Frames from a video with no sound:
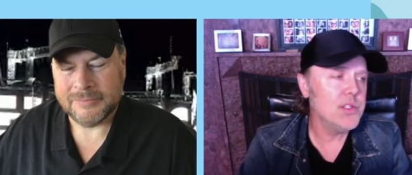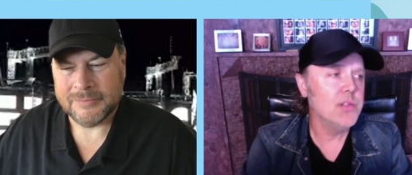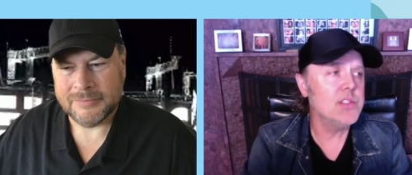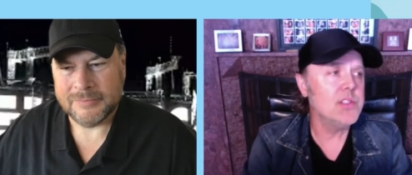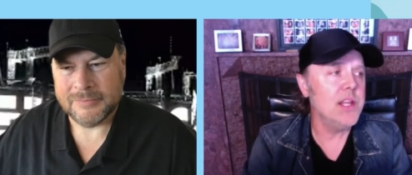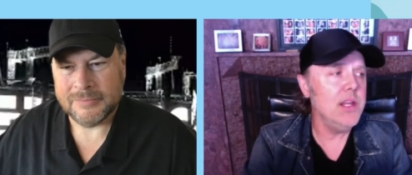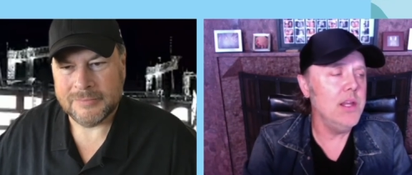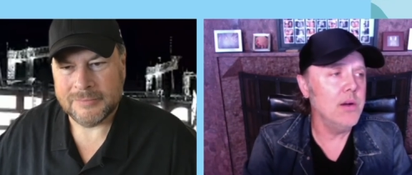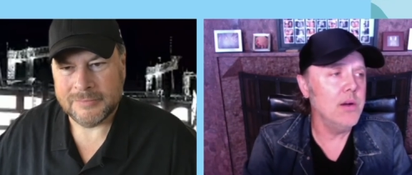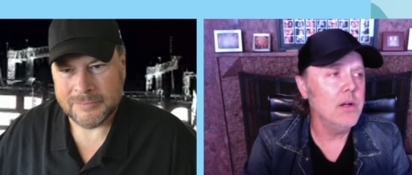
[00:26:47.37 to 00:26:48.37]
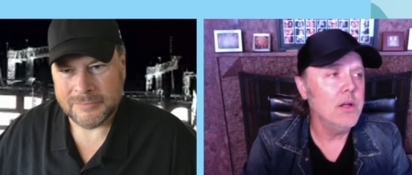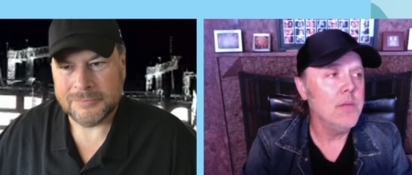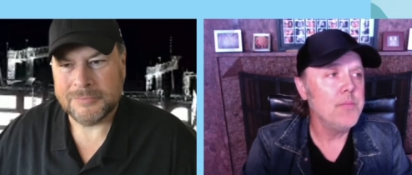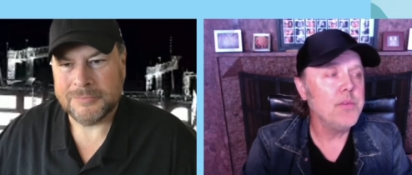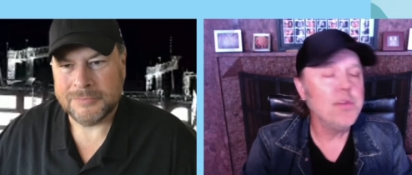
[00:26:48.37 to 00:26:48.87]
Speaker 1: are still sitting here
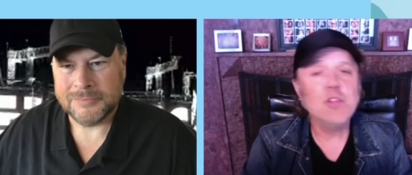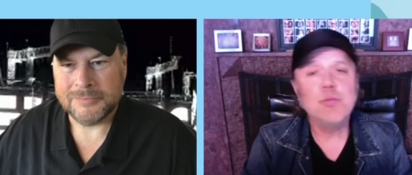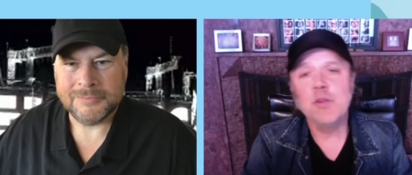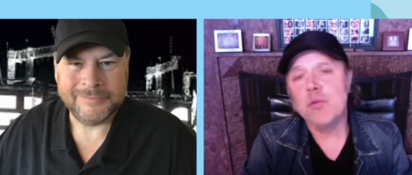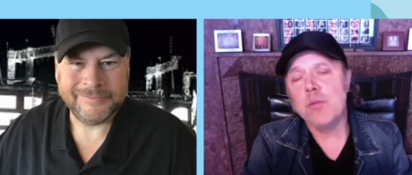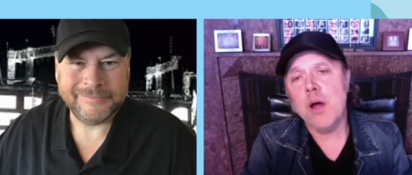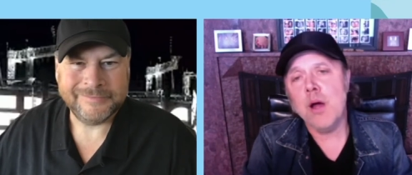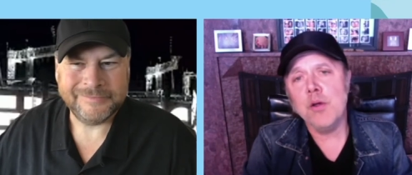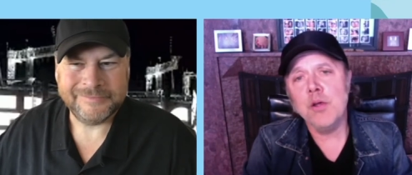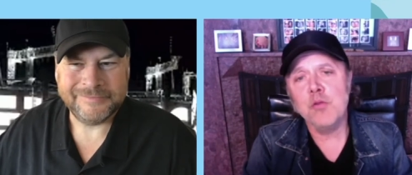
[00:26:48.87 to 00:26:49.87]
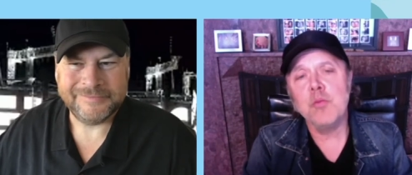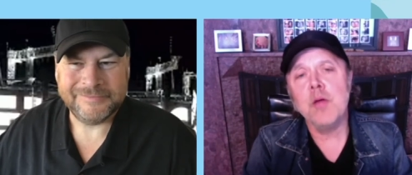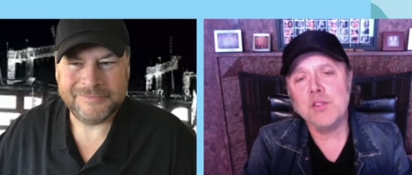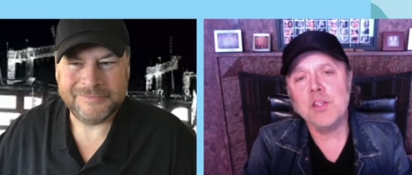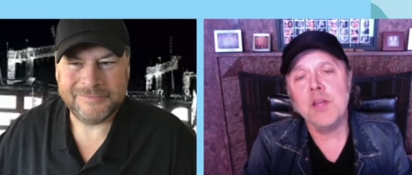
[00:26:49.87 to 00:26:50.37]
six months from now a year from
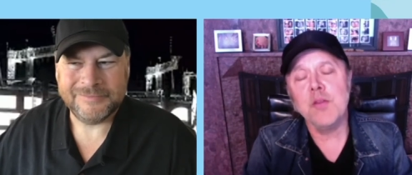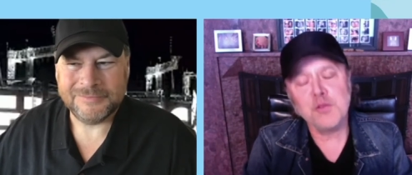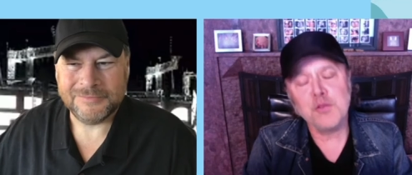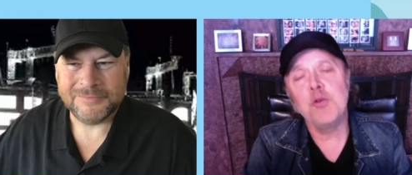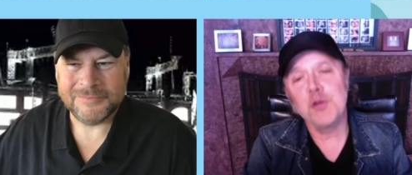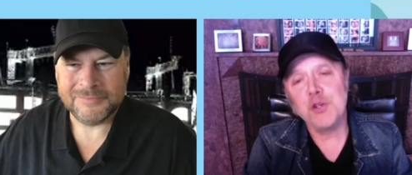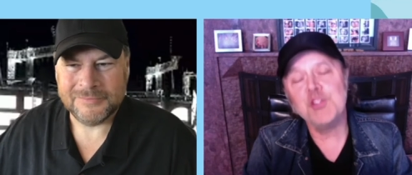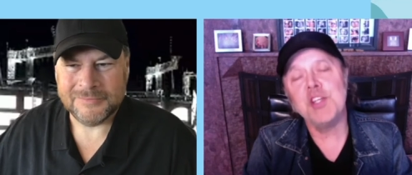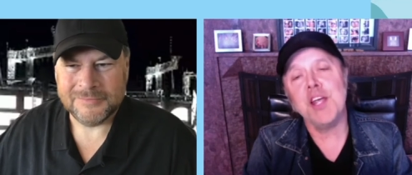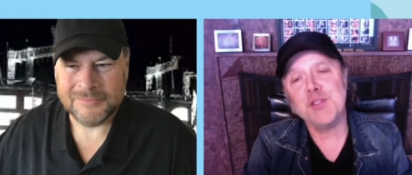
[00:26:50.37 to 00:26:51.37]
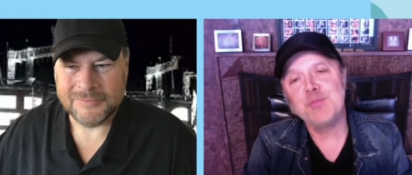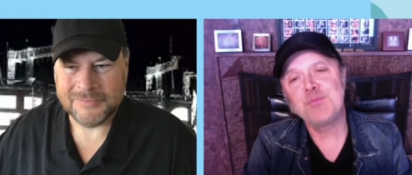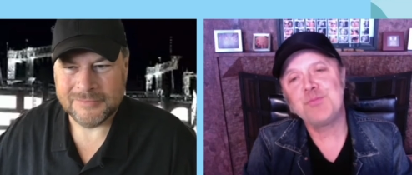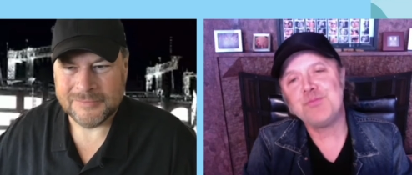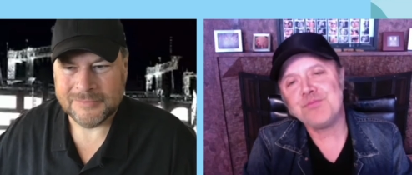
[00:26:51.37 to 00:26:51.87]
now i'd say there's a very good
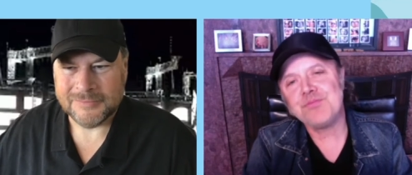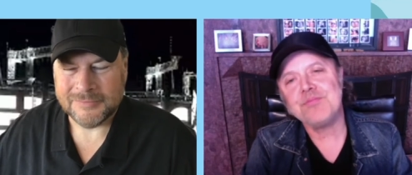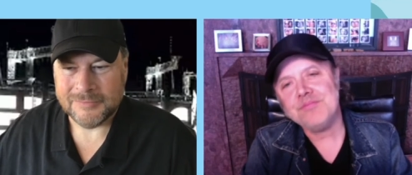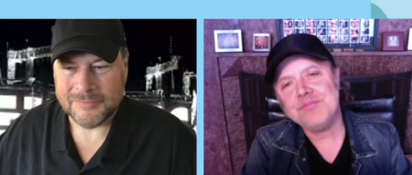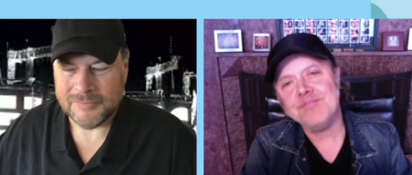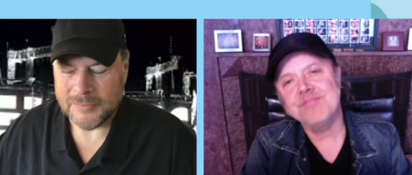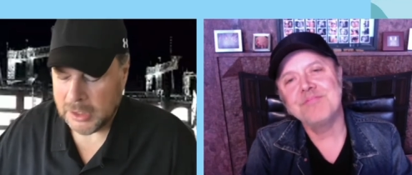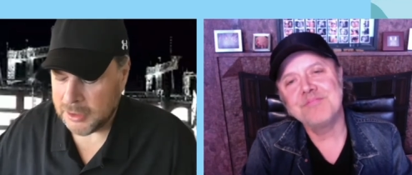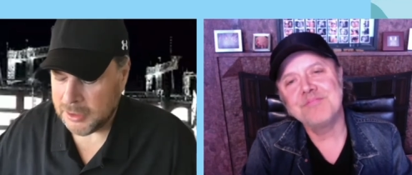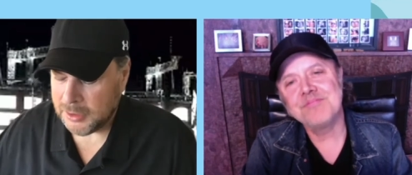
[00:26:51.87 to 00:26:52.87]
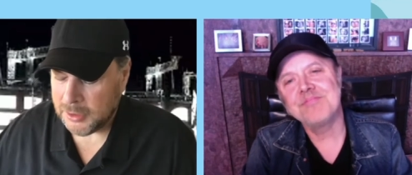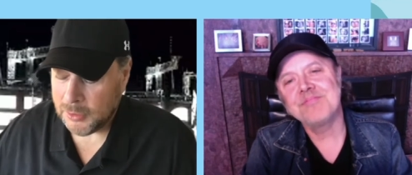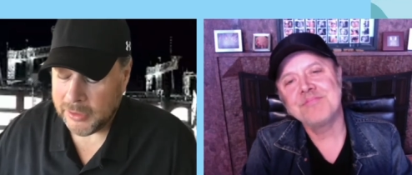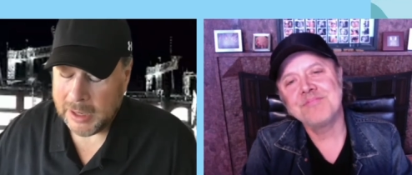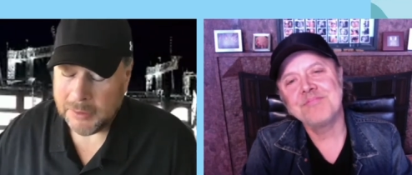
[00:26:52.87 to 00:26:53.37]
chance
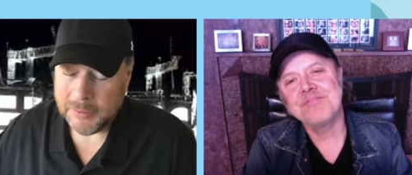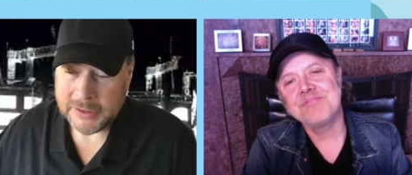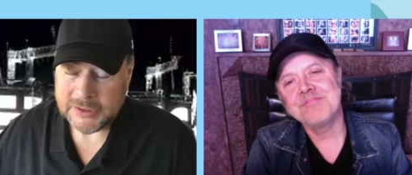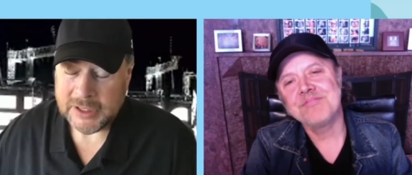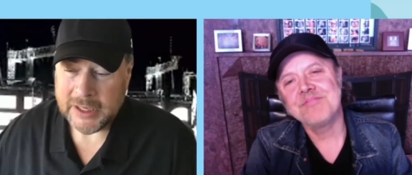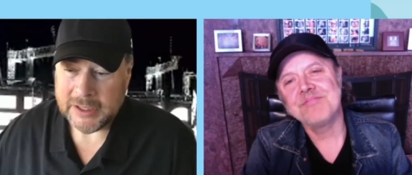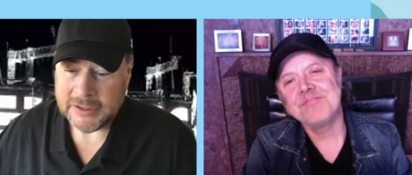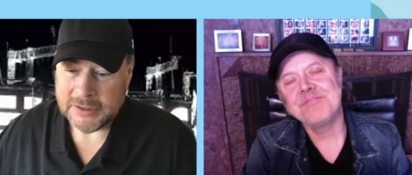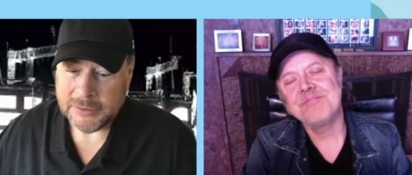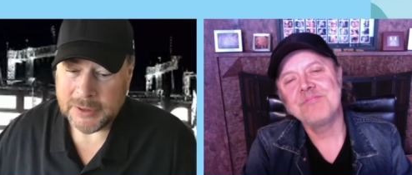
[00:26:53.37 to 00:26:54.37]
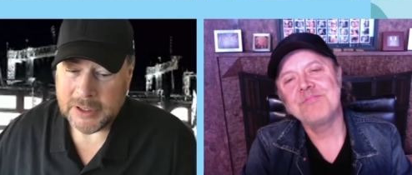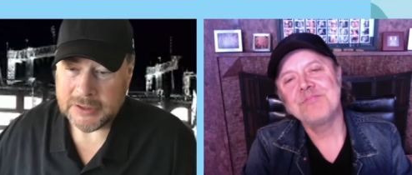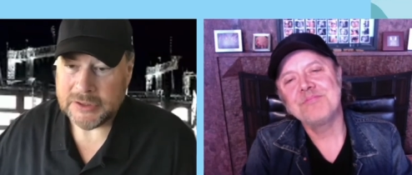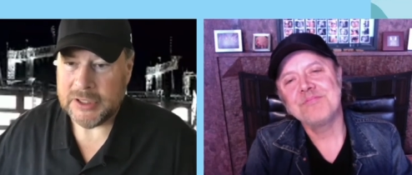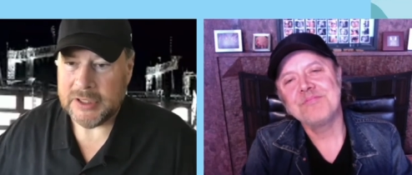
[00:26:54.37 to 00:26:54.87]
Speaker 2: well, that would be exciting to uh,
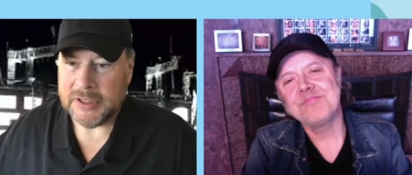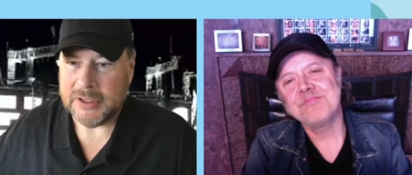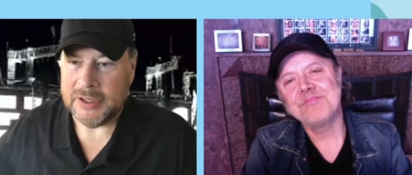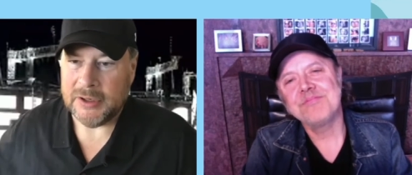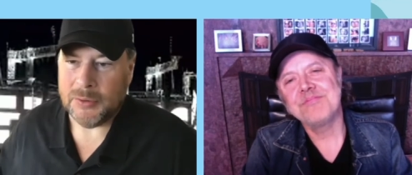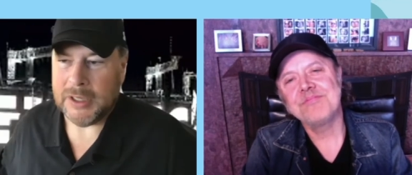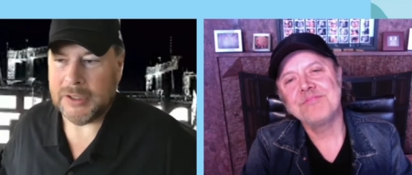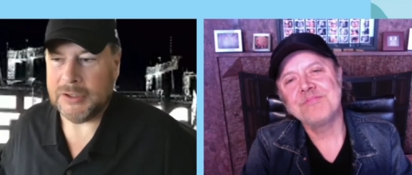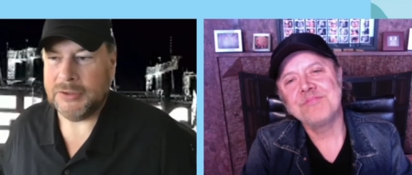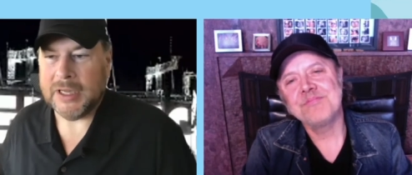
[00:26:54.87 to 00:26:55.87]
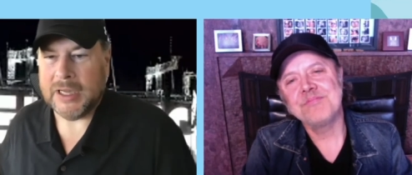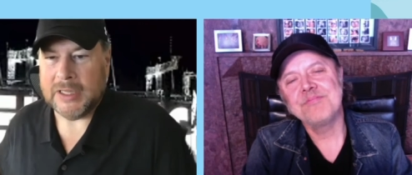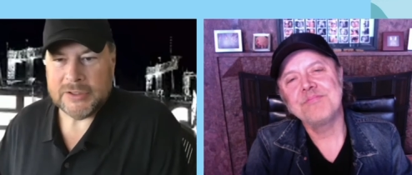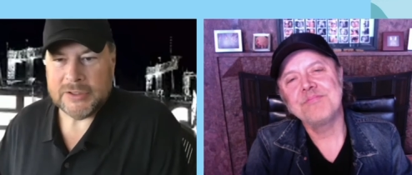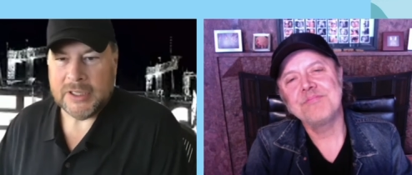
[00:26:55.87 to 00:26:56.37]
see, you know, what you
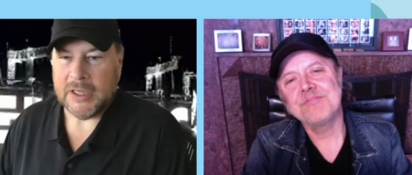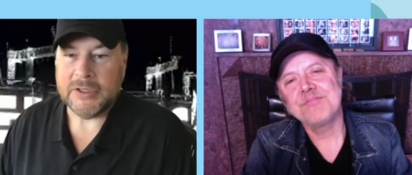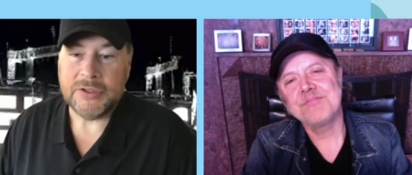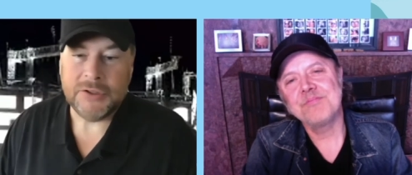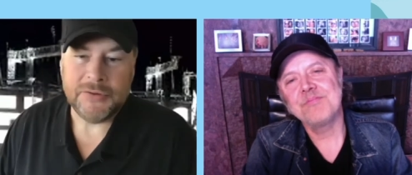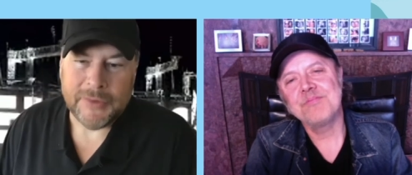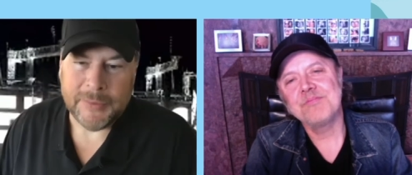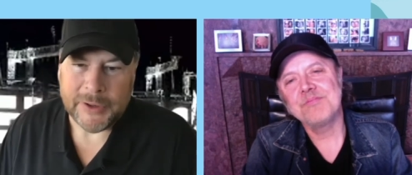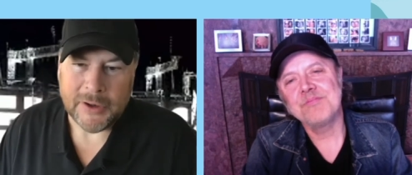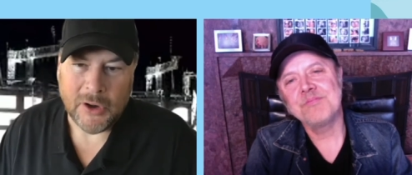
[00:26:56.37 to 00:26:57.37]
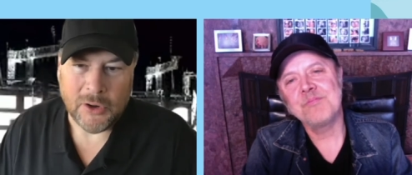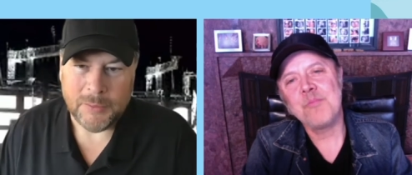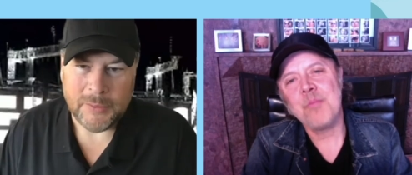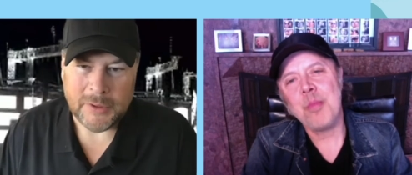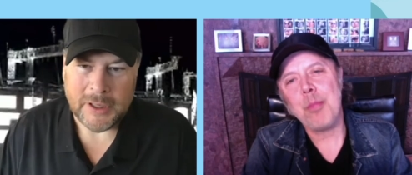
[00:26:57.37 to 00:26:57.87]
guys uh, could do from your
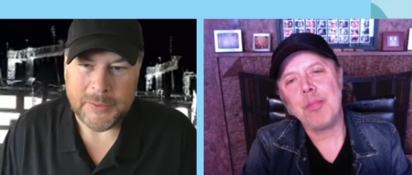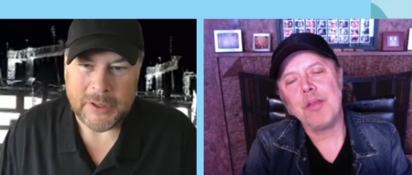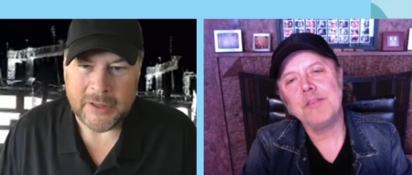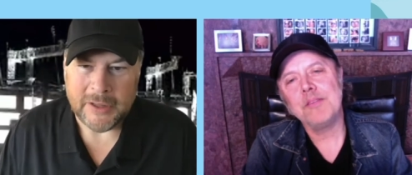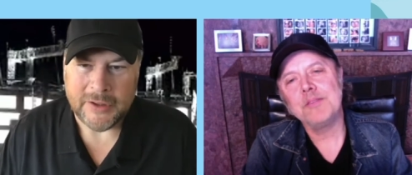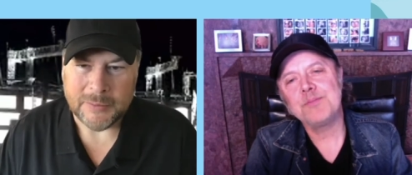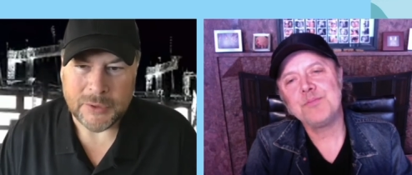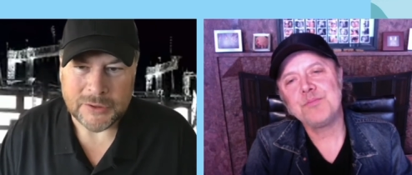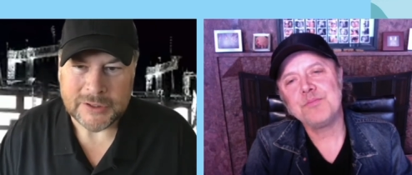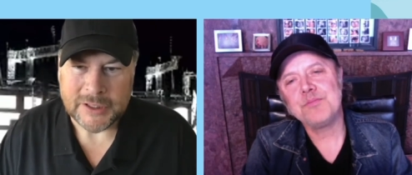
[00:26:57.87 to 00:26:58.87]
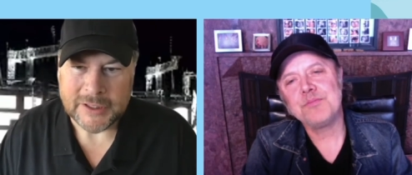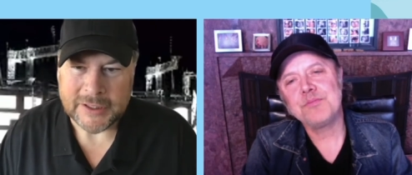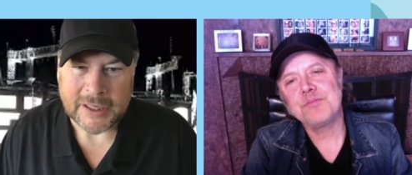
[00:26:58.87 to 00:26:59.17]
home. I mean, I think music